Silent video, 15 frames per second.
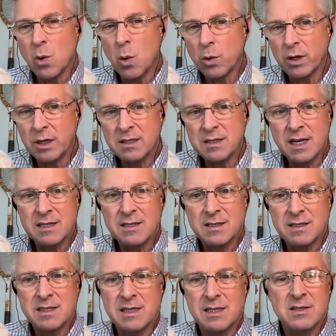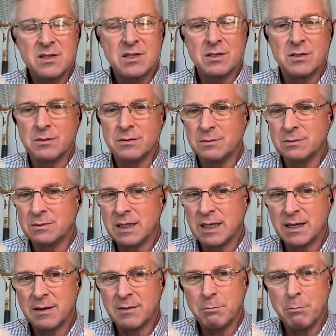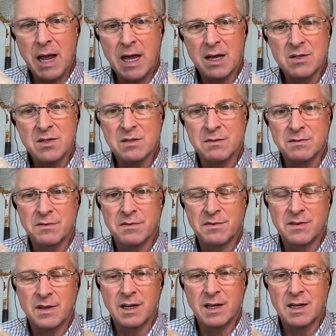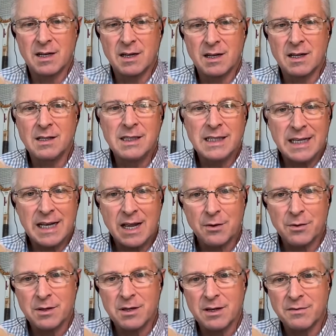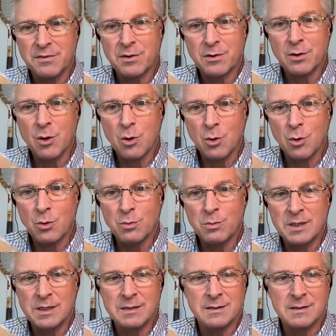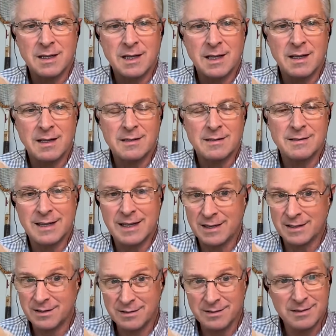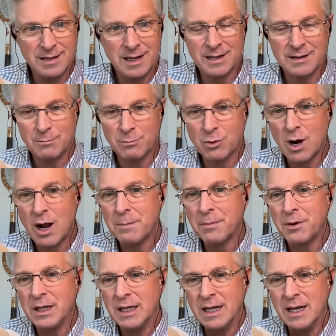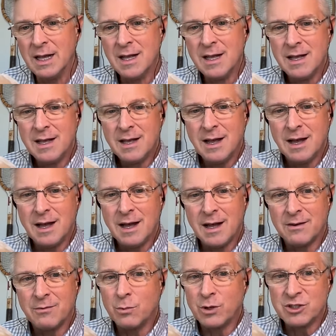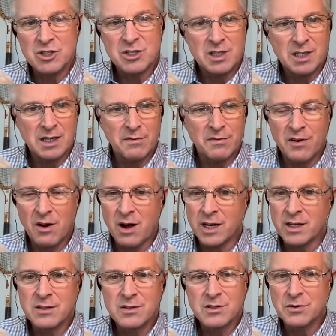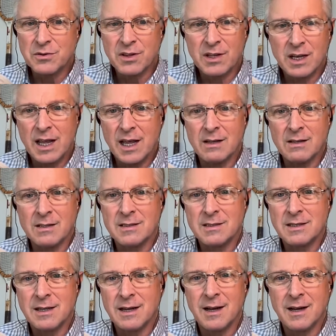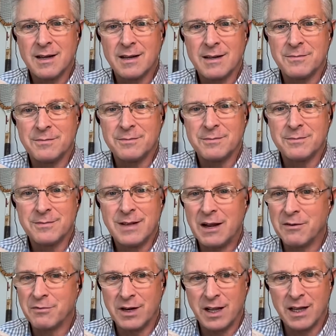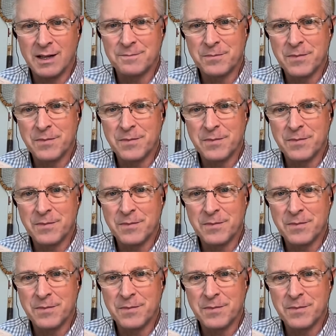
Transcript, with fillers: hoarding tendencies, so we had a massive clean out of her home and property, which she fought tooth and nail every day.